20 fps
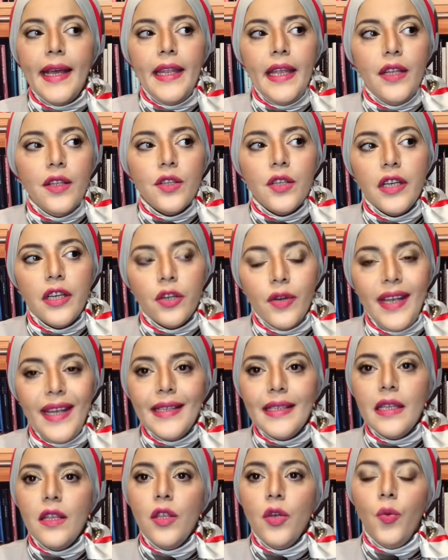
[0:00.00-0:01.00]

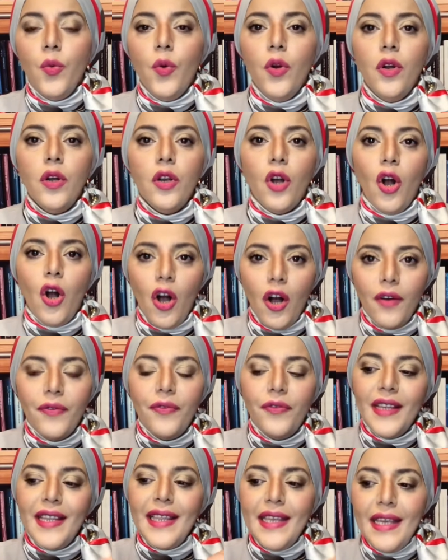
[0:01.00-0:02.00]
integrates the work of
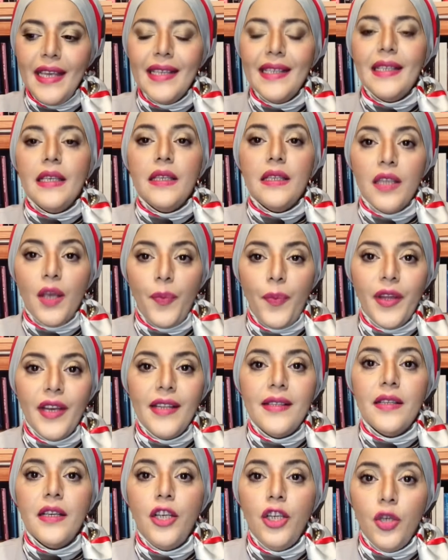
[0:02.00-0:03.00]
these
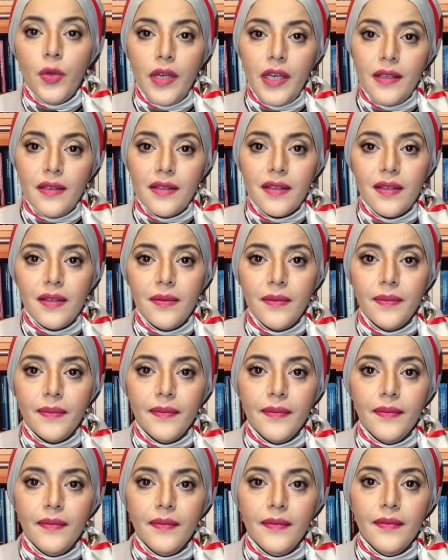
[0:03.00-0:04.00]
separate units.
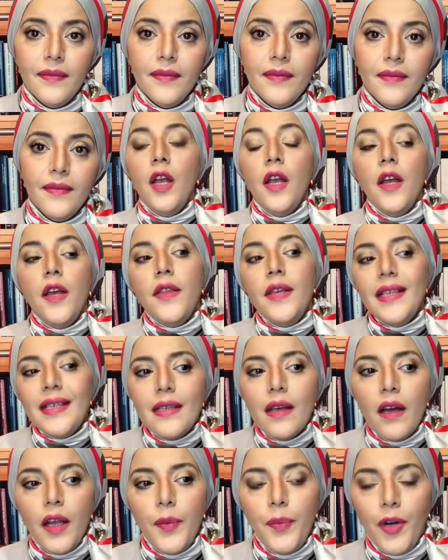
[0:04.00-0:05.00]
This
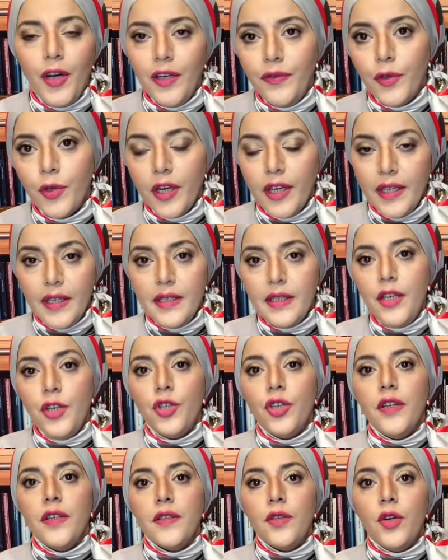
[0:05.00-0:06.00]
type of
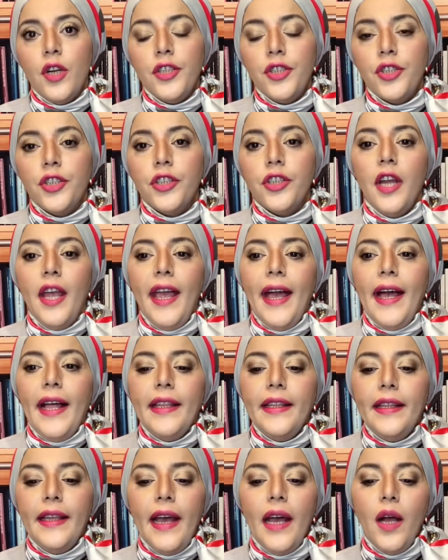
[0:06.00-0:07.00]
organizational structure
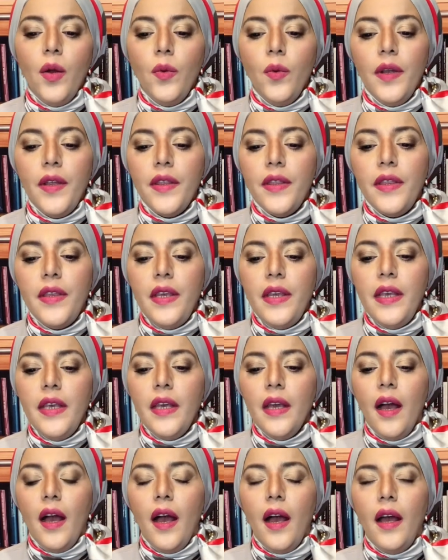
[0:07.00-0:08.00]
allows
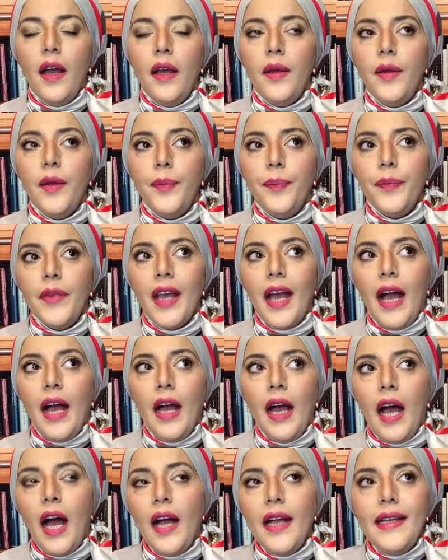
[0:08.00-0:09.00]
the
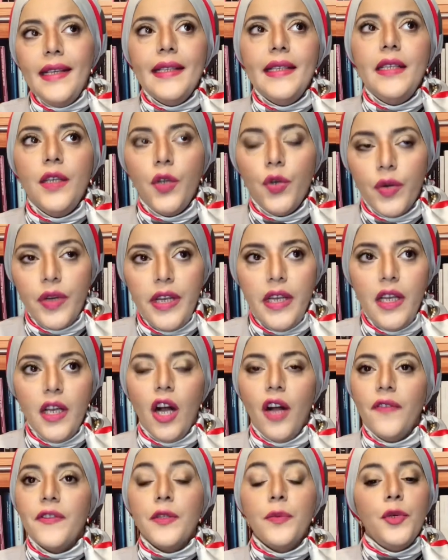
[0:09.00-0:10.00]
highest degree
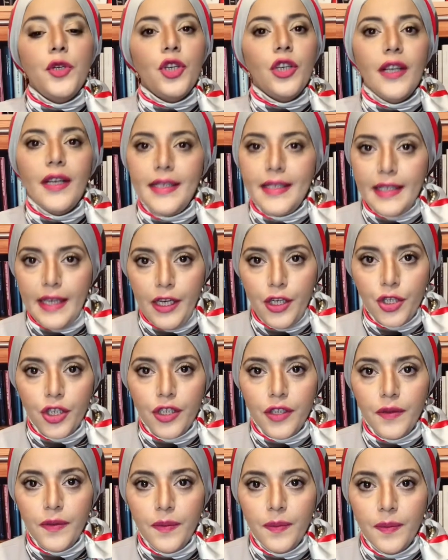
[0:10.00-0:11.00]
of
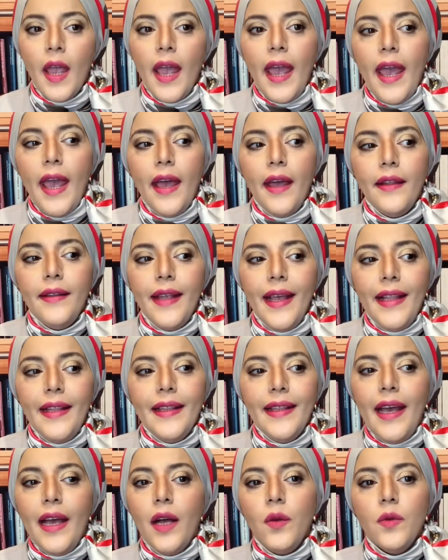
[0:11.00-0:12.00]
specialization and
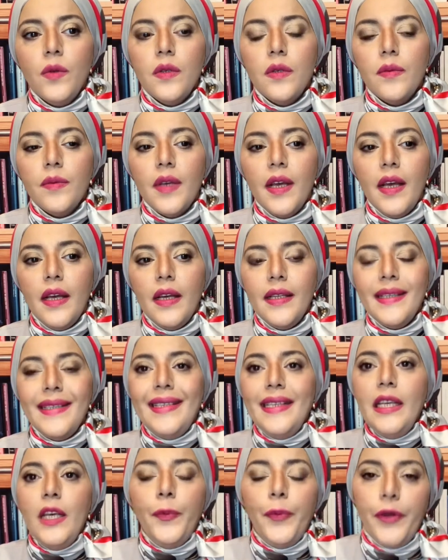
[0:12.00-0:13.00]
allows
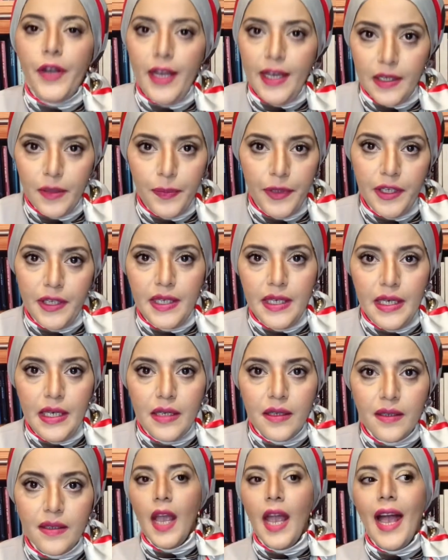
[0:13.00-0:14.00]
deeper
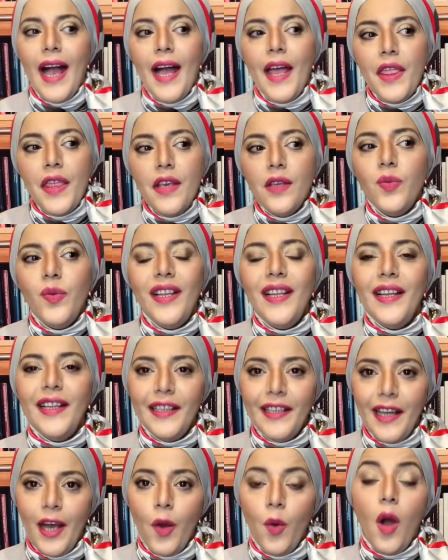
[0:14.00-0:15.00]
expertise, and this will
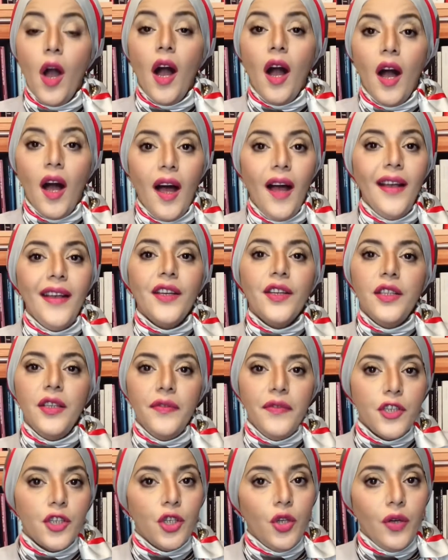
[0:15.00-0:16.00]
allow a higher
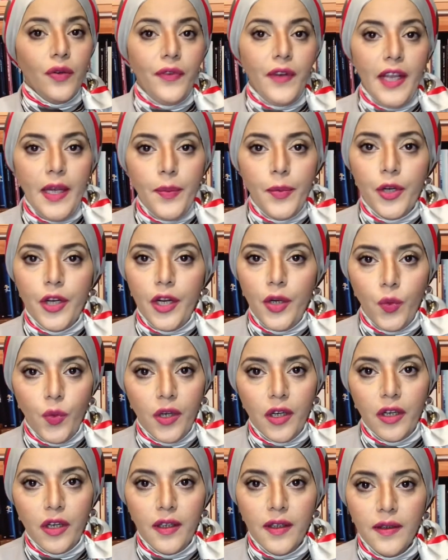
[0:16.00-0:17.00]
division of labor and
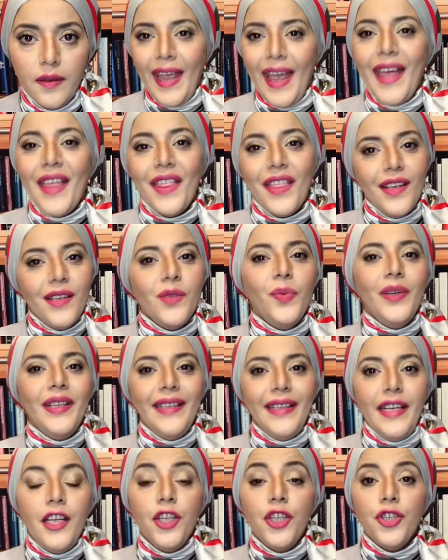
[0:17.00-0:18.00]
work, and this will
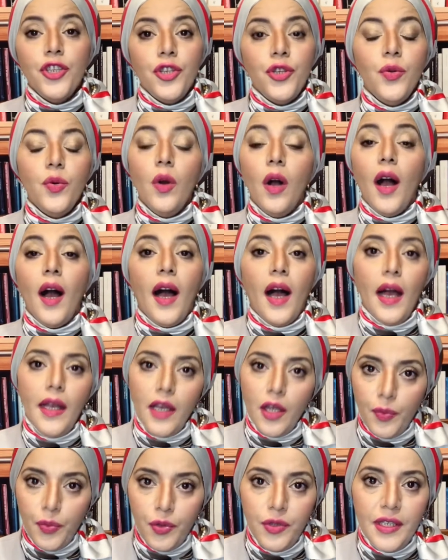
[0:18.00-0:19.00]
lead to
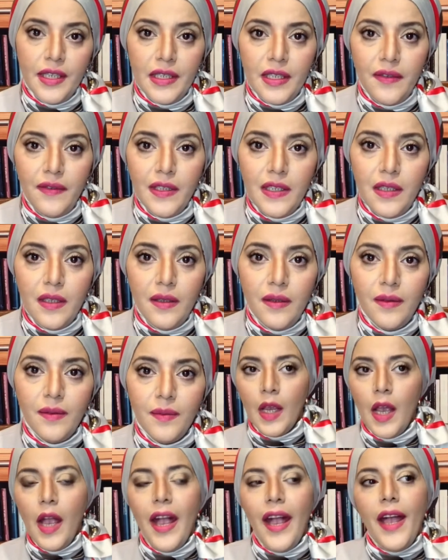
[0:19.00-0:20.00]
higher productivity.
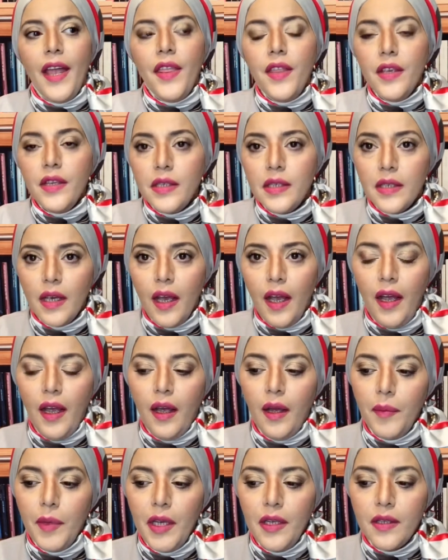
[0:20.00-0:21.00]
And this
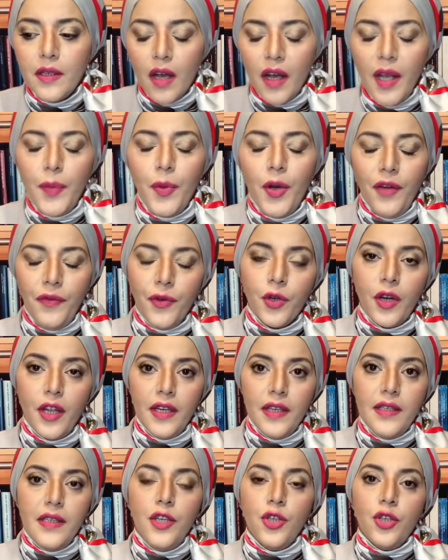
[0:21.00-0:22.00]
type of
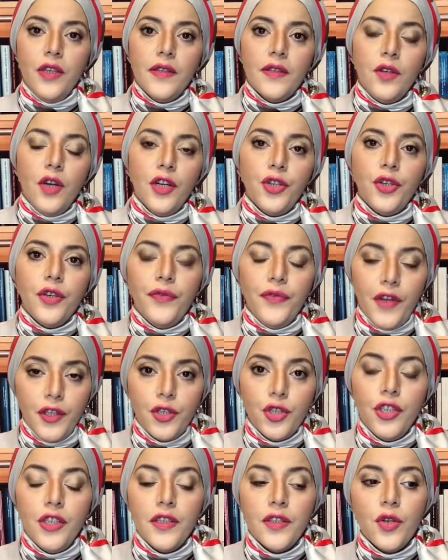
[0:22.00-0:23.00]
organizational structure,
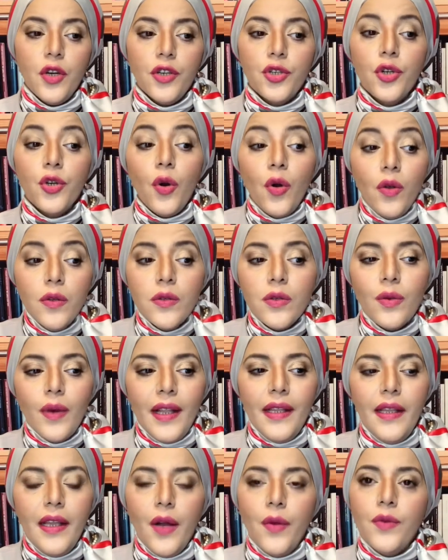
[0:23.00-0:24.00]
functional structure, also
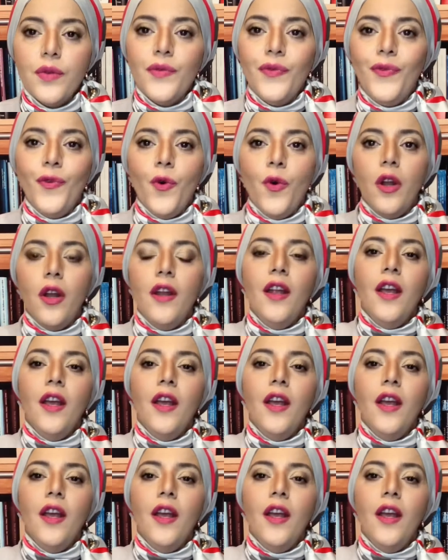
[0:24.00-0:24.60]
allows for